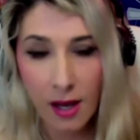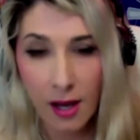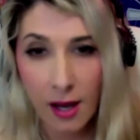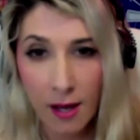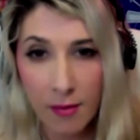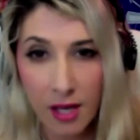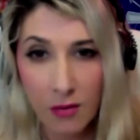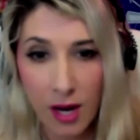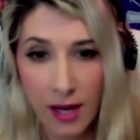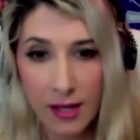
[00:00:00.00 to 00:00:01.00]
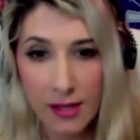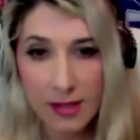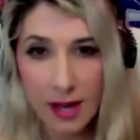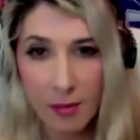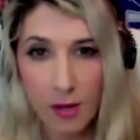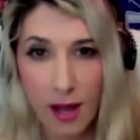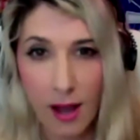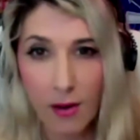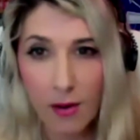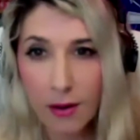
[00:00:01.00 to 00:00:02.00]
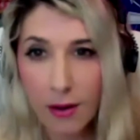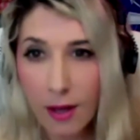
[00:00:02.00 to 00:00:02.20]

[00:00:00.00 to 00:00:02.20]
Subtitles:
and writings that I put out.